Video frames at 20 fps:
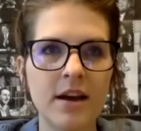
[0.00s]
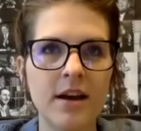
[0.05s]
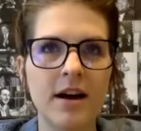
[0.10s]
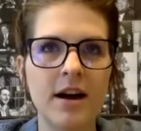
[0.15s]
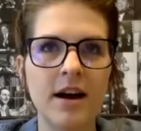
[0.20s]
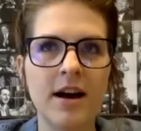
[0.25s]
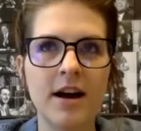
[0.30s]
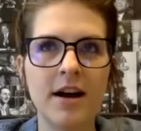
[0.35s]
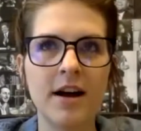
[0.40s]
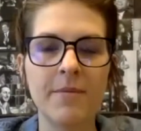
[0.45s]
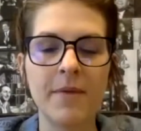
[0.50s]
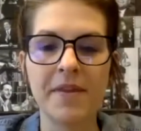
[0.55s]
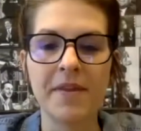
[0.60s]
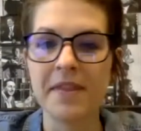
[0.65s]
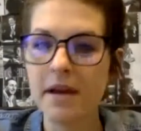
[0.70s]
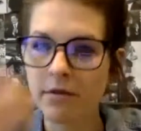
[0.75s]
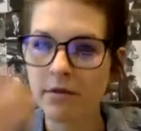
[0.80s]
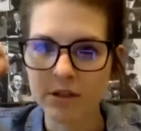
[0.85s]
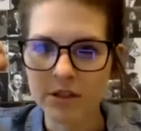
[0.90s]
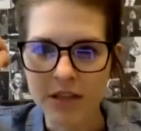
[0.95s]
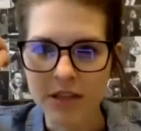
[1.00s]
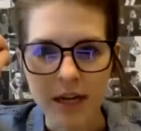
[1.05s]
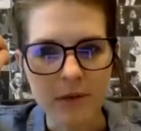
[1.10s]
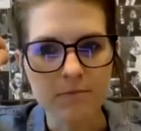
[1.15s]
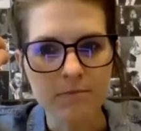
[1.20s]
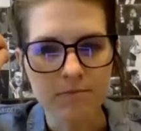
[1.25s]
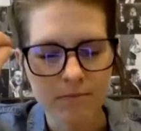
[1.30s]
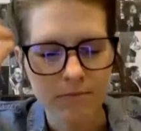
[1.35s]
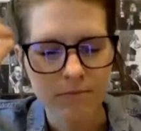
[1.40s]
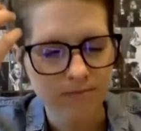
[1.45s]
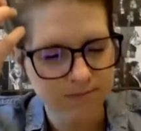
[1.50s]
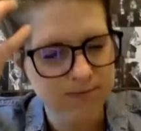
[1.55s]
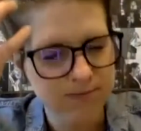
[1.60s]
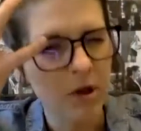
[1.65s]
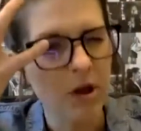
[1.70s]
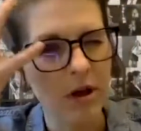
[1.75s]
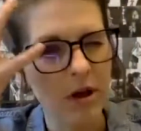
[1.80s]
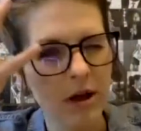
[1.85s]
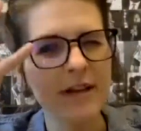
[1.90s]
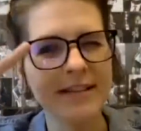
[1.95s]
um, and they were just like,
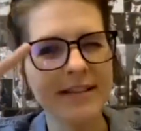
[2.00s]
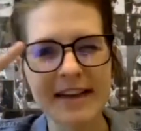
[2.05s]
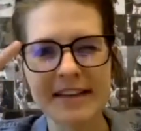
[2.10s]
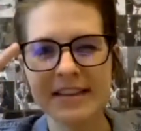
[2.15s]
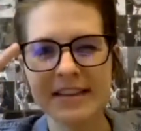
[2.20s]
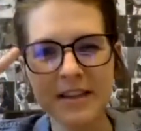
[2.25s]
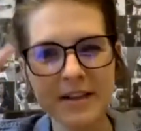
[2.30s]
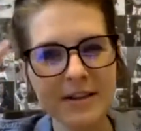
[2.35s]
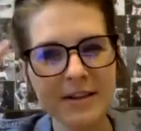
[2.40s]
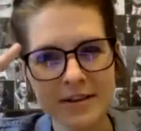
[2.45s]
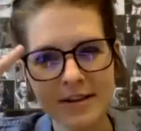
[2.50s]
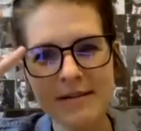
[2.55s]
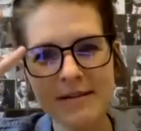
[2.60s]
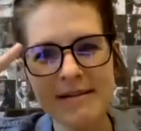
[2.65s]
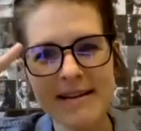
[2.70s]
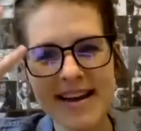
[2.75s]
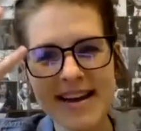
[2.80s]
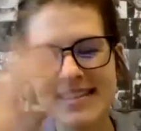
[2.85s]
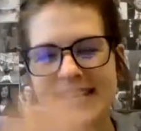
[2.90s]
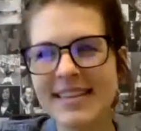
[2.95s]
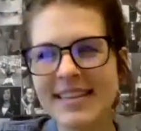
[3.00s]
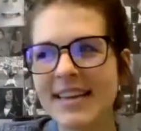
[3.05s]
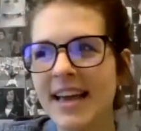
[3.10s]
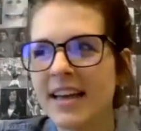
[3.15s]
like, this is amazing.